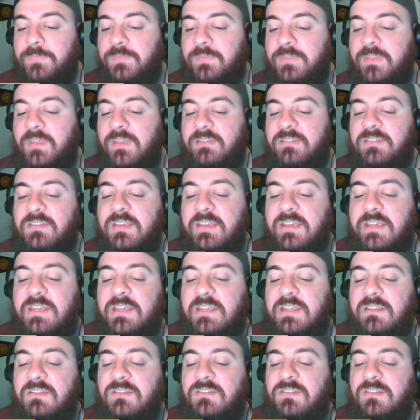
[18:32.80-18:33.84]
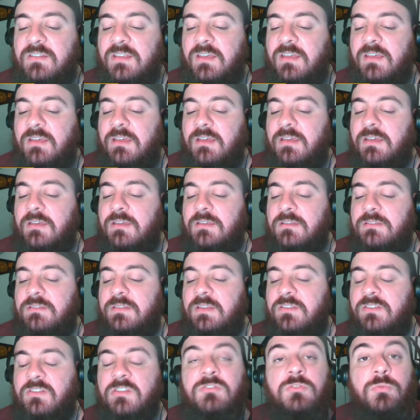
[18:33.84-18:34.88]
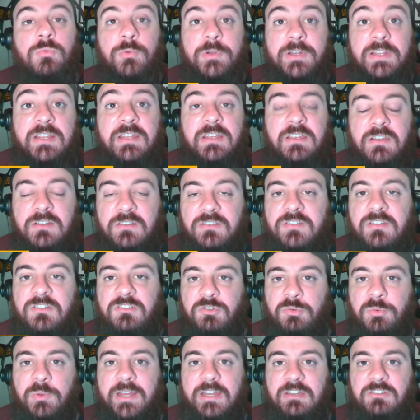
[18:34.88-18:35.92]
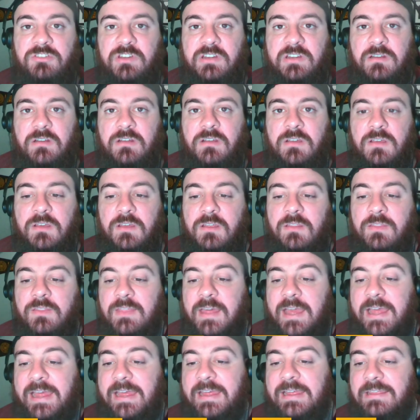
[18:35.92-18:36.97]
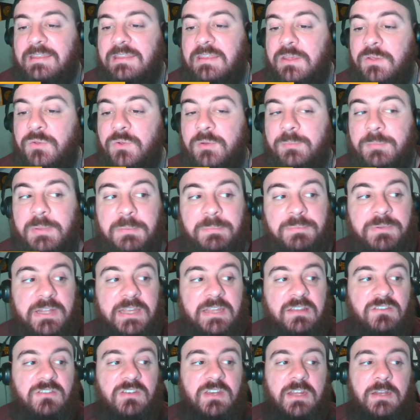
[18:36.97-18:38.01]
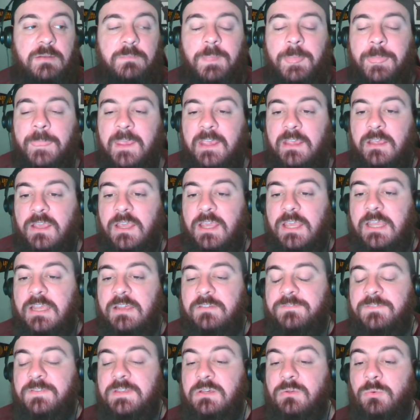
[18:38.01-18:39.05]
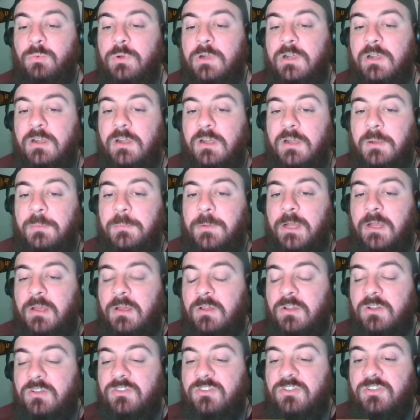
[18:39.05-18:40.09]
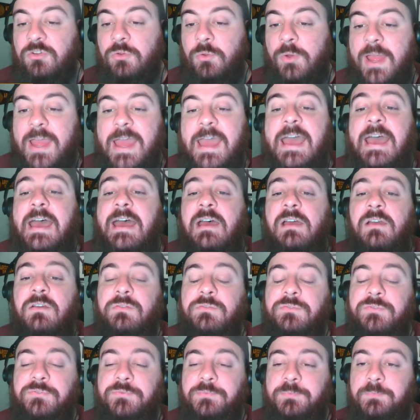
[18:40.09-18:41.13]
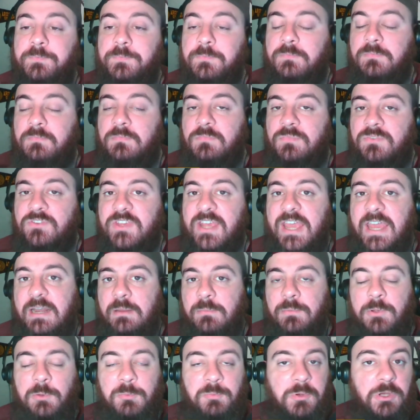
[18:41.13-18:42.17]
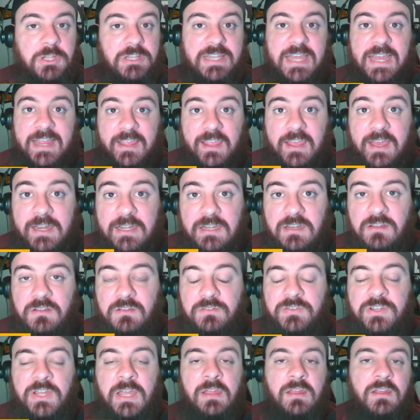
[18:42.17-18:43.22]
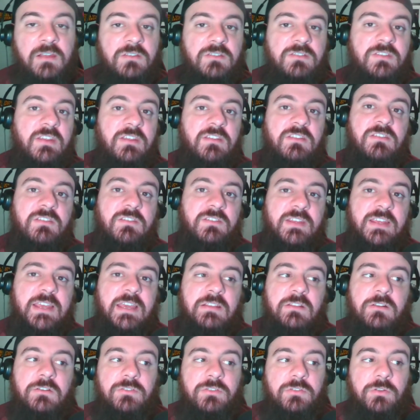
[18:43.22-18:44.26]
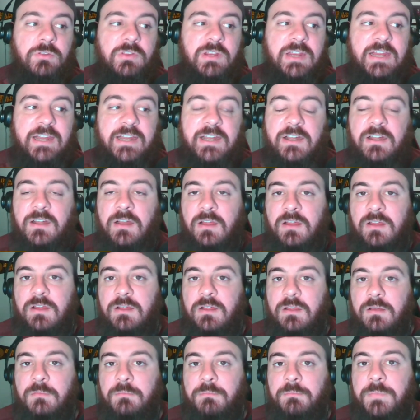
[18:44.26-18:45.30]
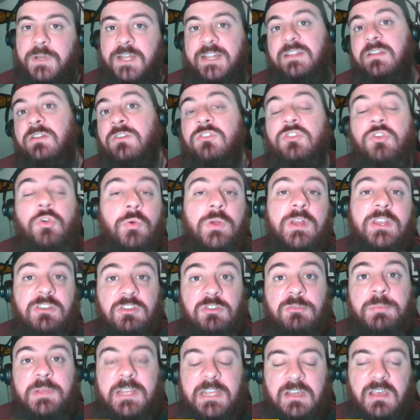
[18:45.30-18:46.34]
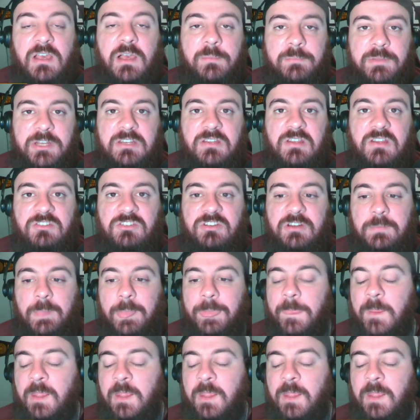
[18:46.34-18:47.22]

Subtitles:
This is a really good situation that you would be placed in if you were to have Skattebo put that kind of season together through the air. But there's going to be competition.